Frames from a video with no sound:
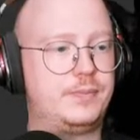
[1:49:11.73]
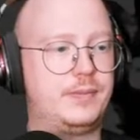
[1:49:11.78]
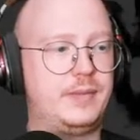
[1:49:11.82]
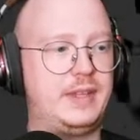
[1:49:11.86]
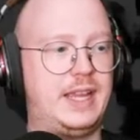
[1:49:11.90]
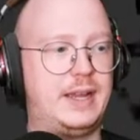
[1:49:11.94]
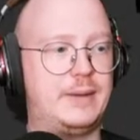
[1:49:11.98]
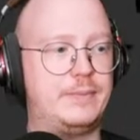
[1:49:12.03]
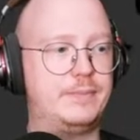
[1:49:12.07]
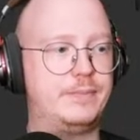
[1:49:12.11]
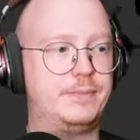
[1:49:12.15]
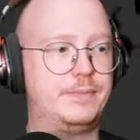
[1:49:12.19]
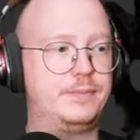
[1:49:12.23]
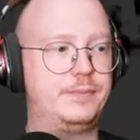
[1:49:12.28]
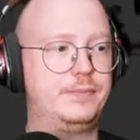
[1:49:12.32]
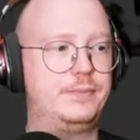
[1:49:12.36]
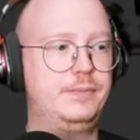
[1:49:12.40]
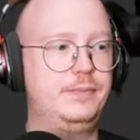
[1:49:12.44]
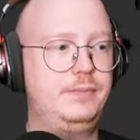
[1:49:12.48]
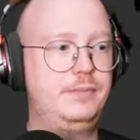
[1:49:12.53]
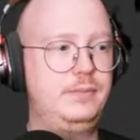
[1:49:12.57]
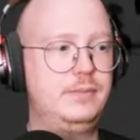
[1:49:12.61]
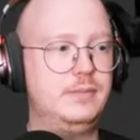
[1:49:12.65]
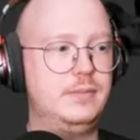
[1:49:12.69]
yeah,
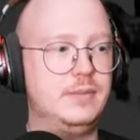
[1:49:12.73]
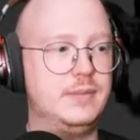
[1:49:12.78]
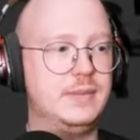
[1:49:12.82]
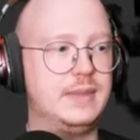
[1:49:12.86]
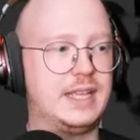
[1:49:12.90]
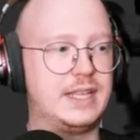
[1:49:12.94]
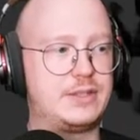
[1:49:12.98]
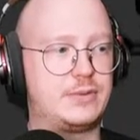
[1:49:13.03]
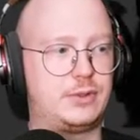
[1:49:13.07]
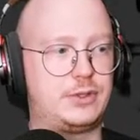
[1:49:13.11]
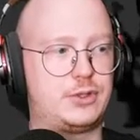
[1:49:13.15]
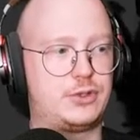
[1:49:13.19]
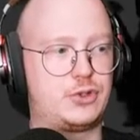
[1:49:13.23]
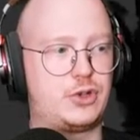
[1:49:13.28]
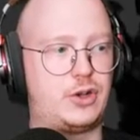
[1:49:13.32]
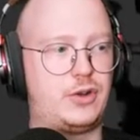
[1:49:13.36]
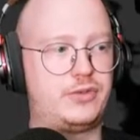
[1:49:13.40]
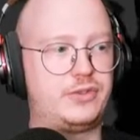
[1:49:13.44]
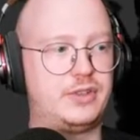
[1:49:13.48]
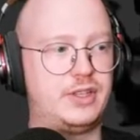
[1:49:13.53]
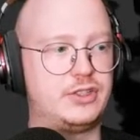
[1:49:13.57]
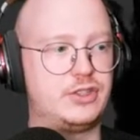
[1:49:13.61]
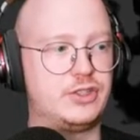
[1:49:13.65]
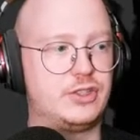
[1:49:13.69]
that's what
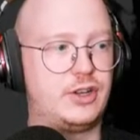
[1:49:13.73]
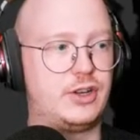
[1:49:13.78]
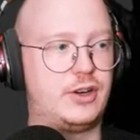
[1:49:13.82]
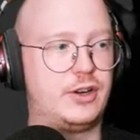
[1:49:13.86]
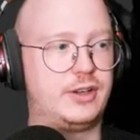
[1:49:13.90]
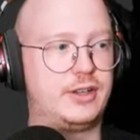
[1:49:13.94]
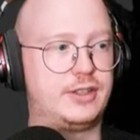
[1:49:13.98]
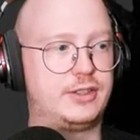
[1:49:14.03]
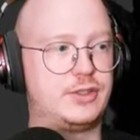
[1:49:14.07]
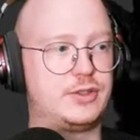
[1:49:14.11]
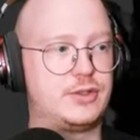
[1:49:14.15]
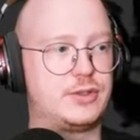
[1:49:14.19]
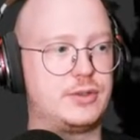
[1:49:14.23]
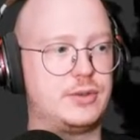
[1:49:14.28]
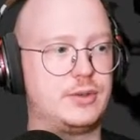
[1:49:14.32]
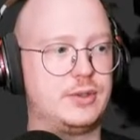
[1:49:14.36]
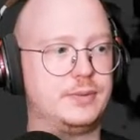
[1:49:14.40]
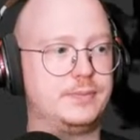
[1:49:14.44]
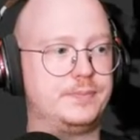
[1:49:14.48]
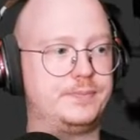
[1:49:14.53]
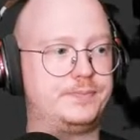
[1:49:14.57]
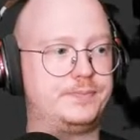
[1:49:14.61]
soft edge and hard edge is doing.